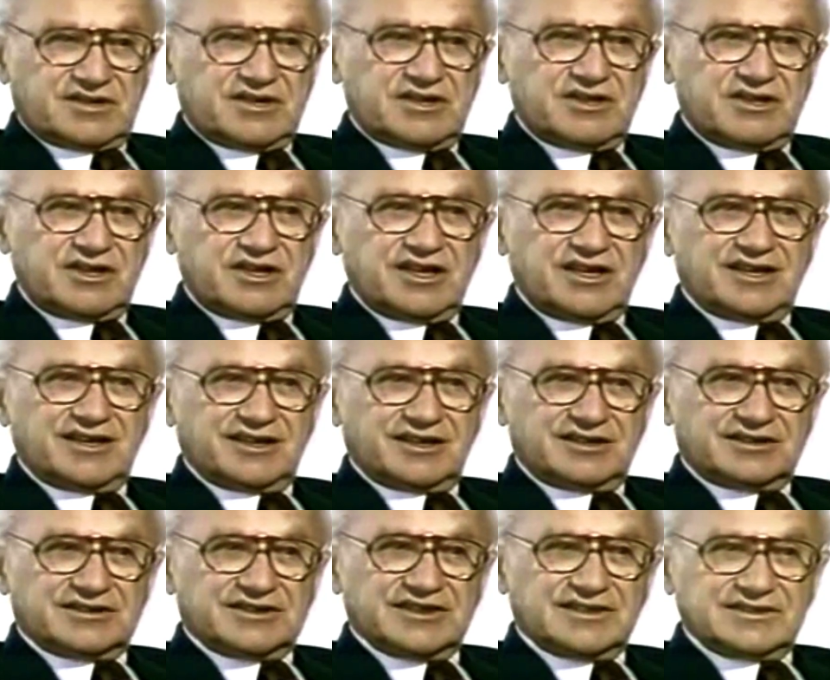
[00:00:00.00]

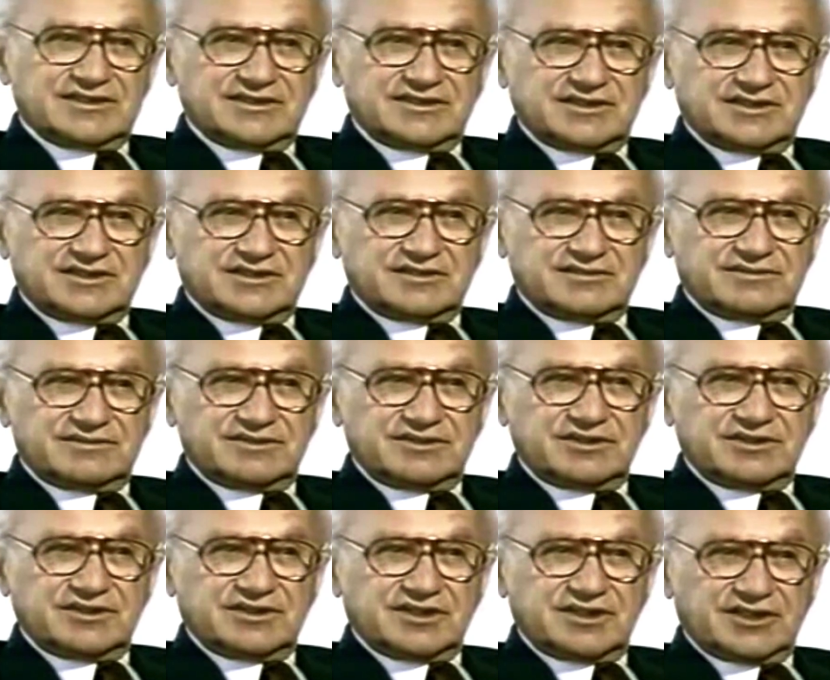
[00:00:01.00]
the tendency of
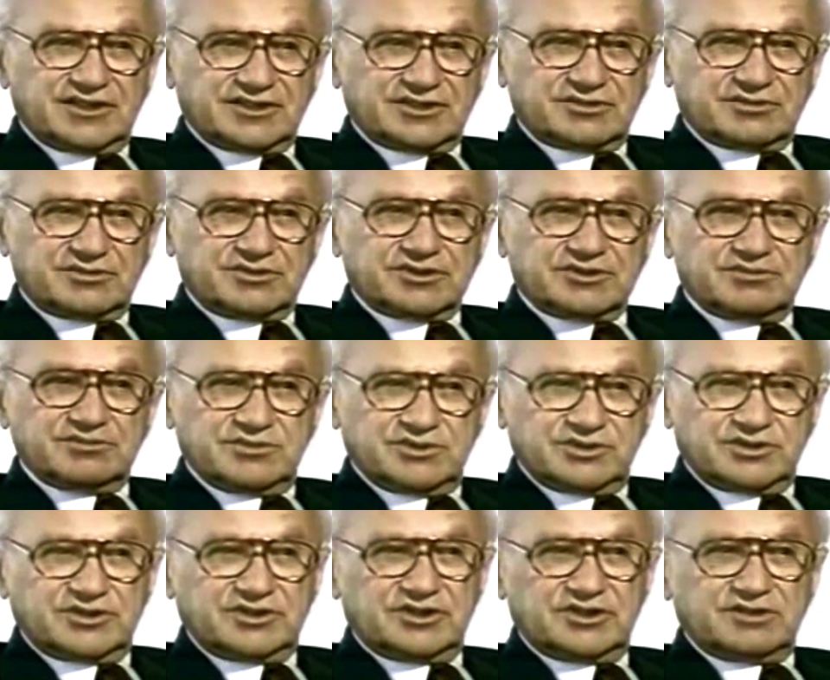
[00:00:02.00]
the intellectual
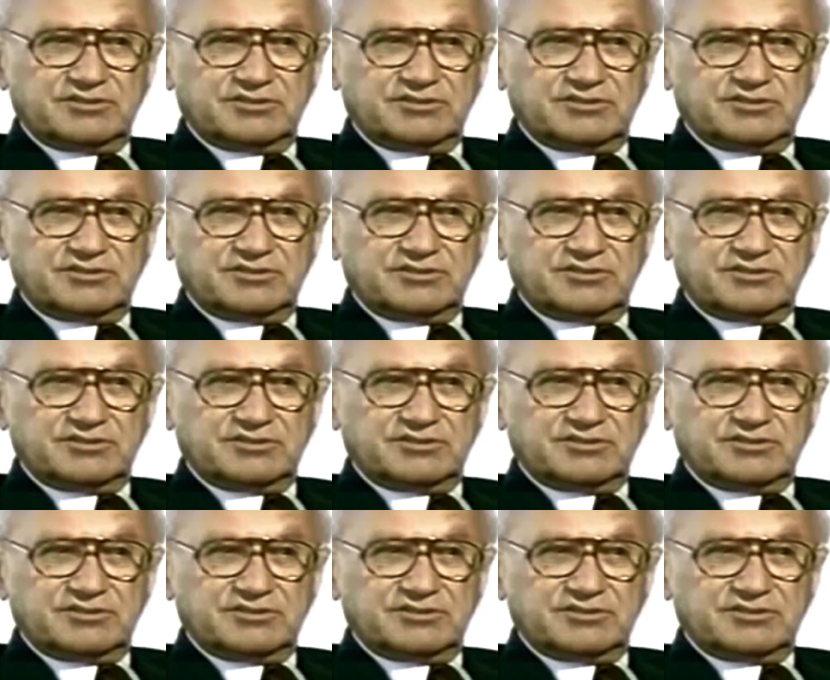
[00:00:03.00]
community